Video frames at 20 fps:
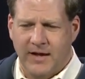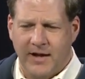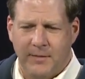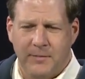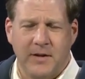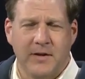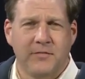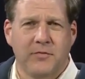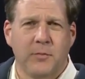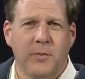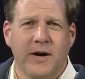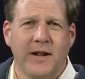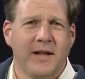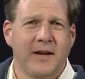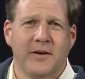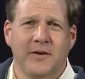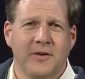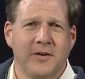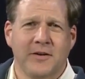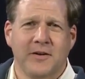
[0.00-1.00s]
I mean, from what I
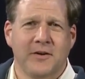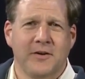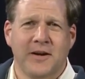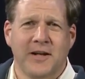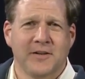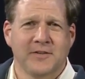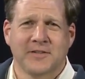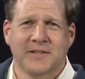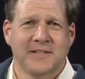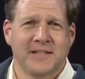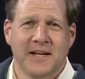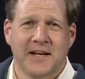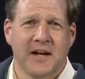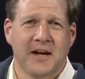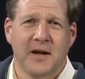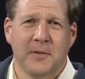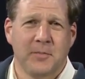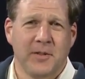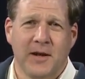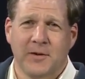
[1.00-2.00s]
hear, your nails can take a
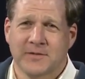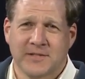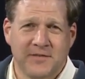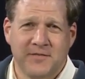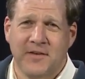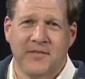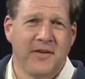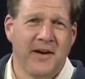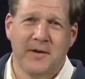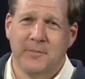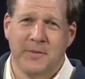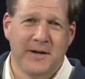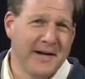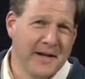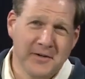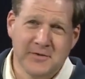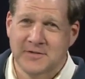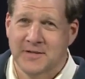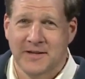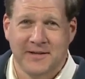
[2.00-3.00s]
couple hours. I've never had my
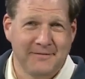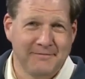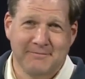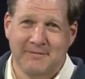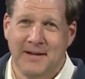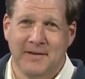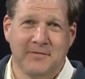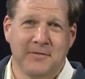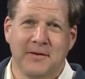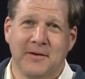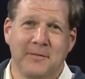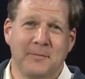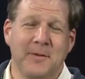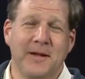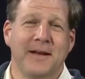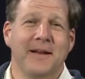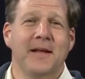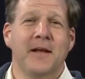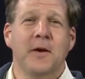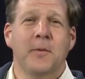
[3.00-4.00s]
nails done, you have to
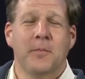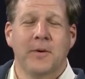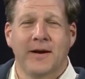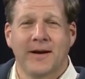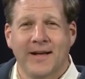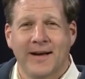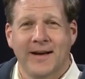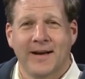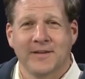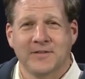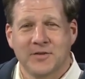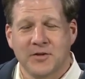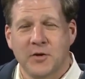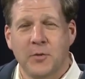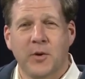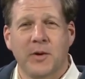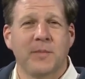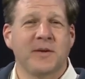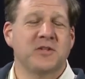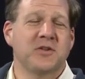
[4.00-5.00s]
admit. But so
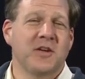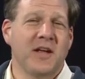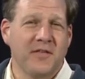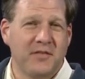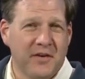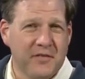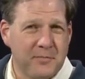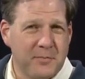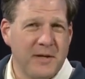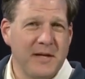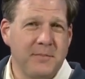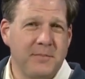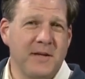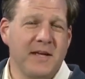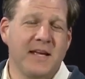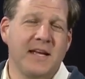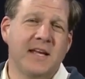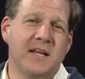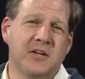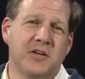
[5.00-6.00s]
you want to make sure you have enough
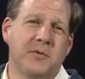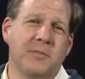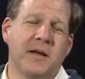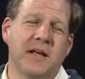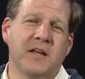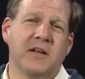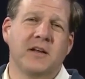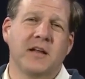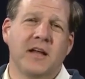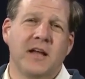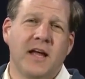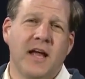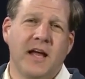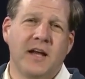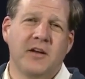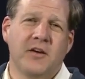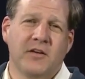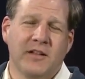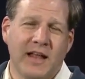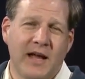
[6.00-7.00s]
PPE
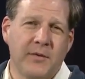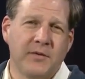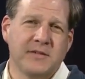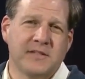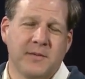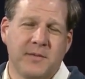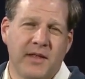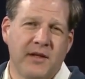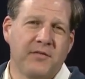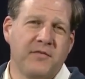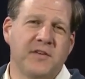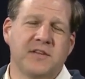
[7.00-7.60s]
and you're allowing some of that